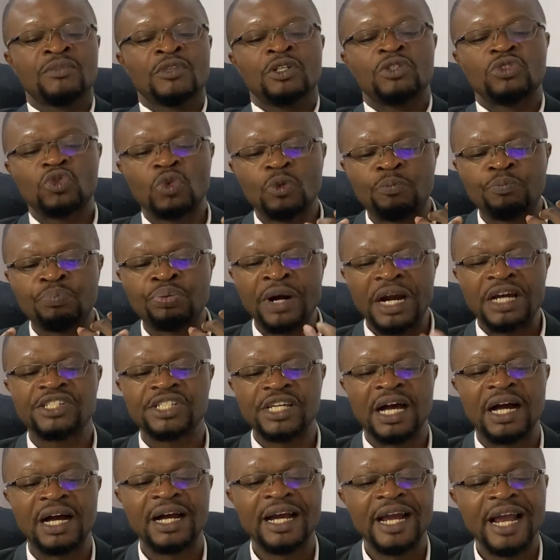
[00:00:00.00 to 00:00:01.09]
to
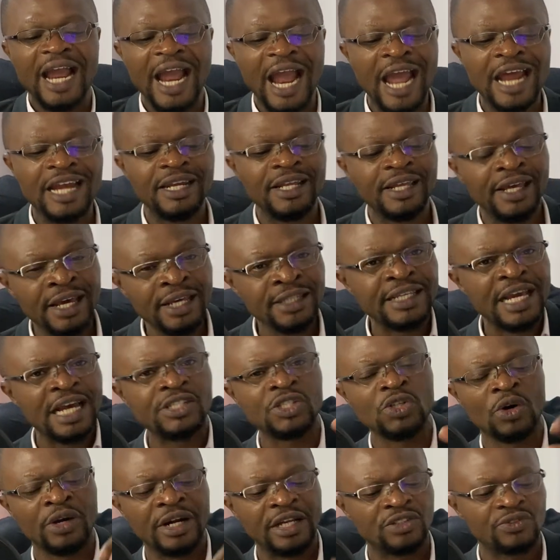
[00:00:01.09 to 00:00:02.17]
pressure and hit us
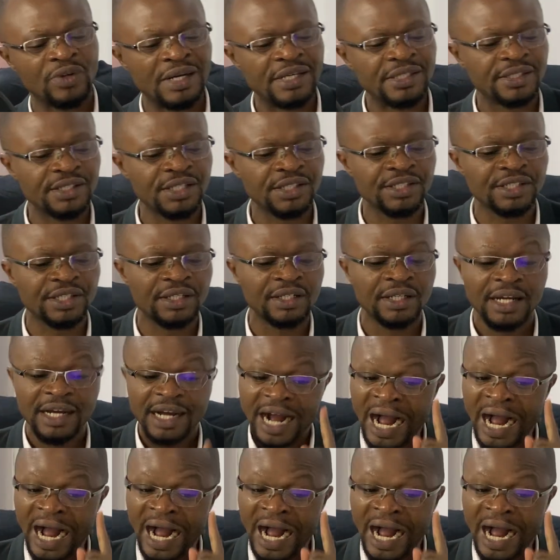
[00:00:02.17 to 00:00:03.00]
on the transition.